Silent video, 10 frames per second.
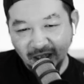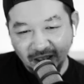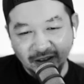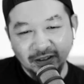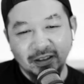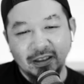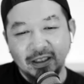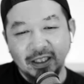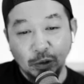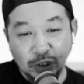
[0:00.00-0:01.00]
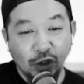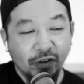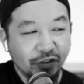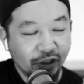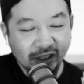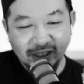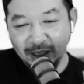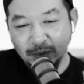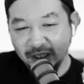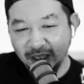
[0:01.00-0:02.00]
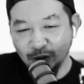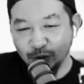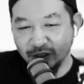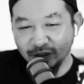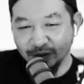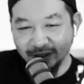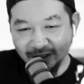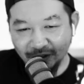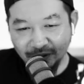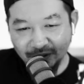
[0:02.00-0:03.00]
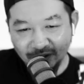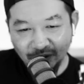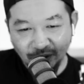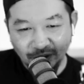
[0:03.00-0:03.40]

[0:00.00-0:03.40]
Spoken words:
Like, there was an offer on the table and I couldn't do it, you know? So,